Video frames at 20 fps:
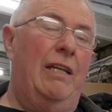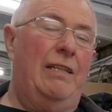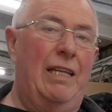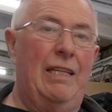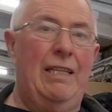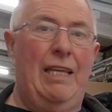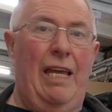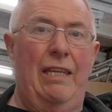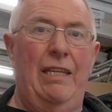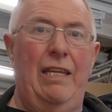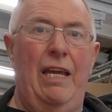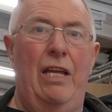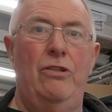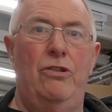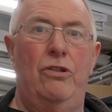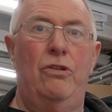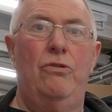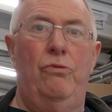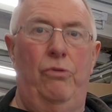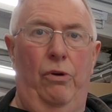Did get the
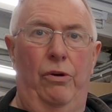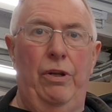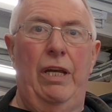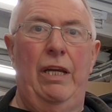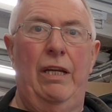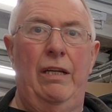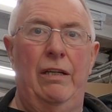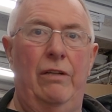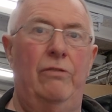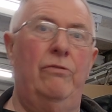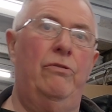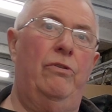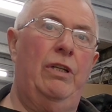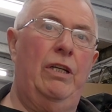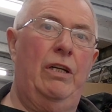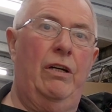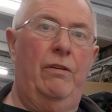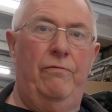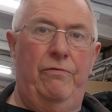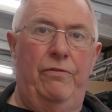engine running and
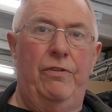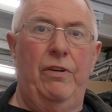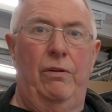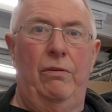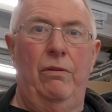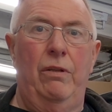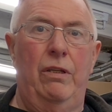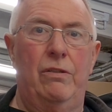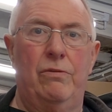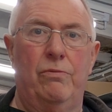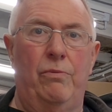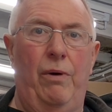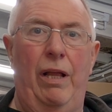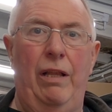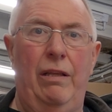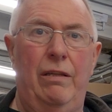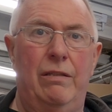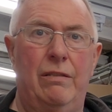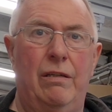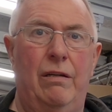running on fuel as
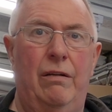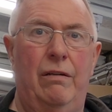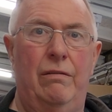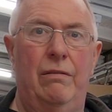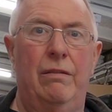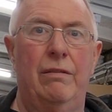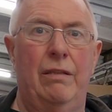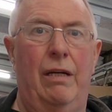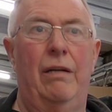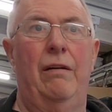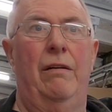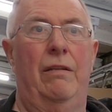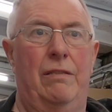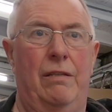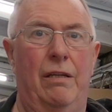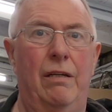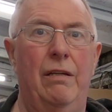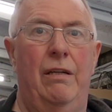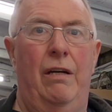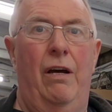well, so that's